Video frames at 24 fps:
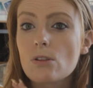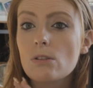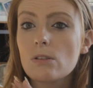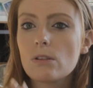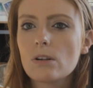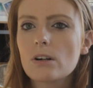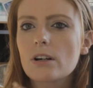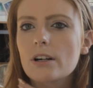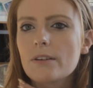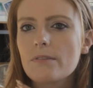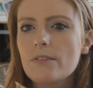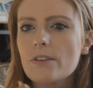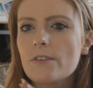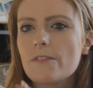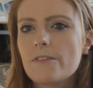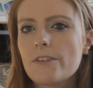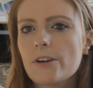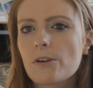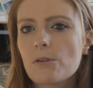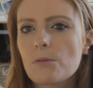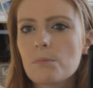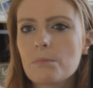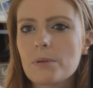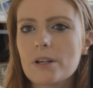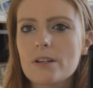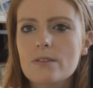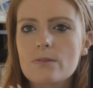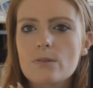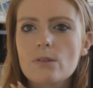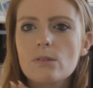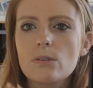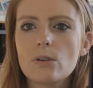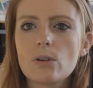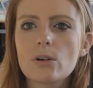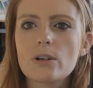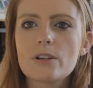the look of the film because
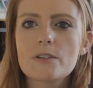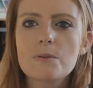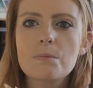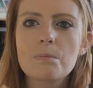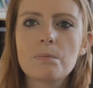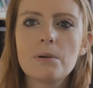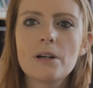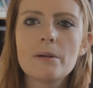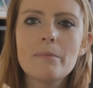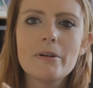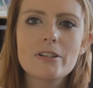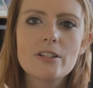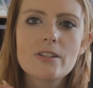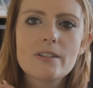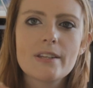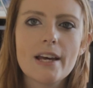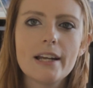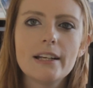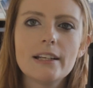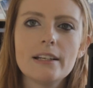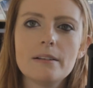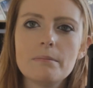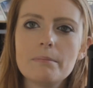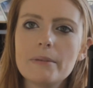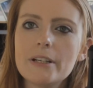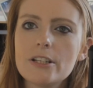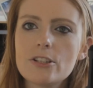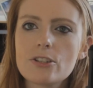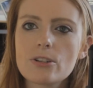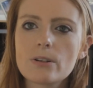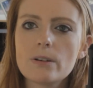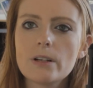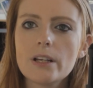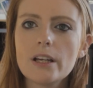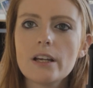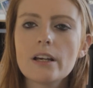the look is pretty much set in
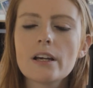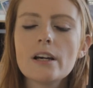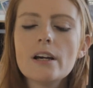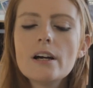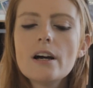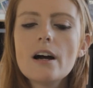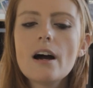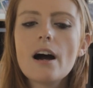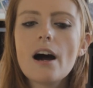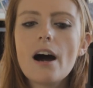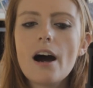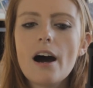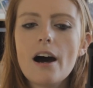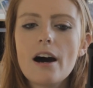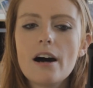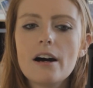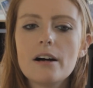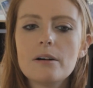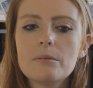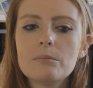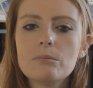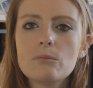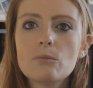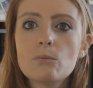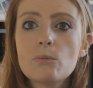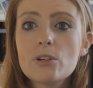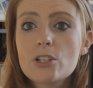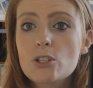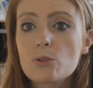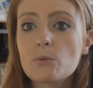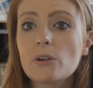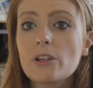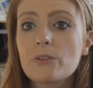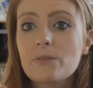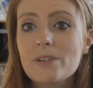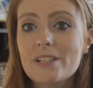MidJourney, which
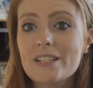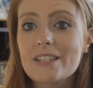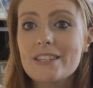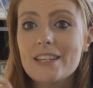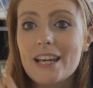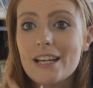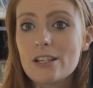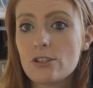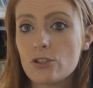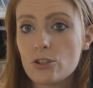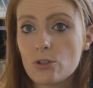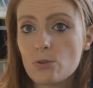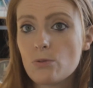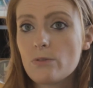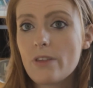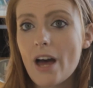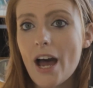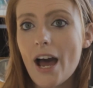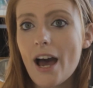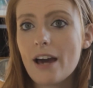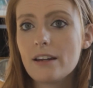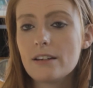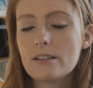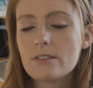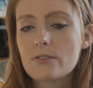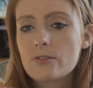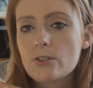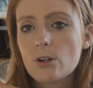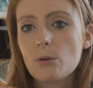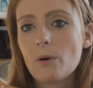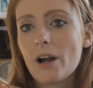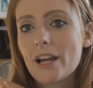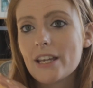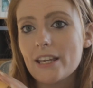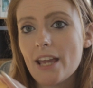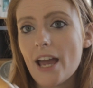is one of the reasons I do that, is
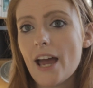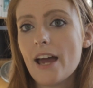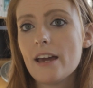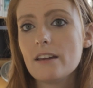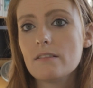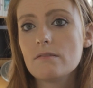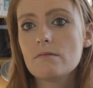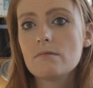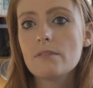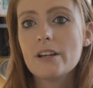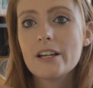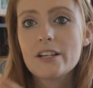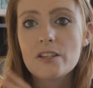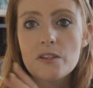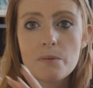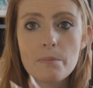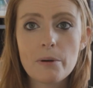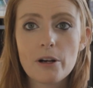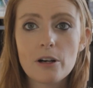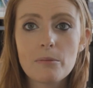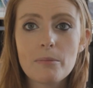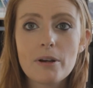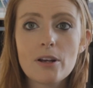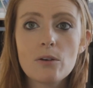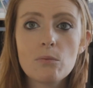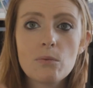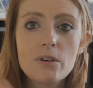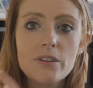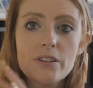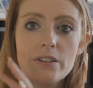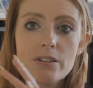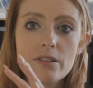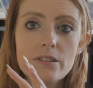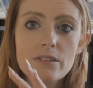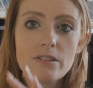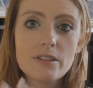so I can experiment
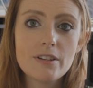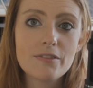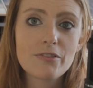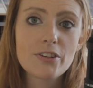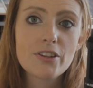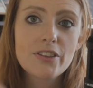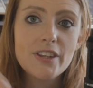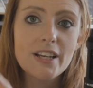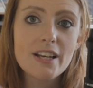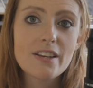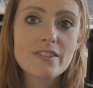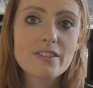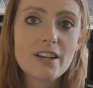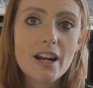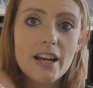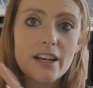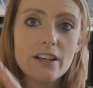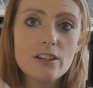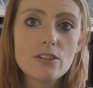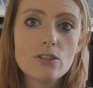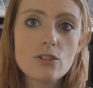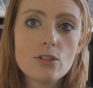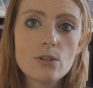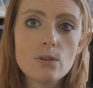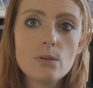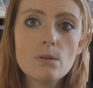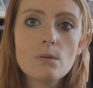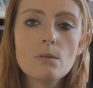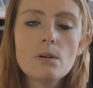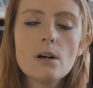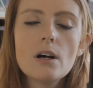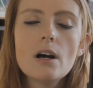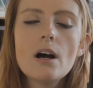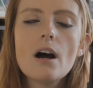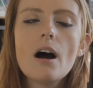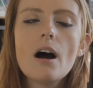with different things that I can do.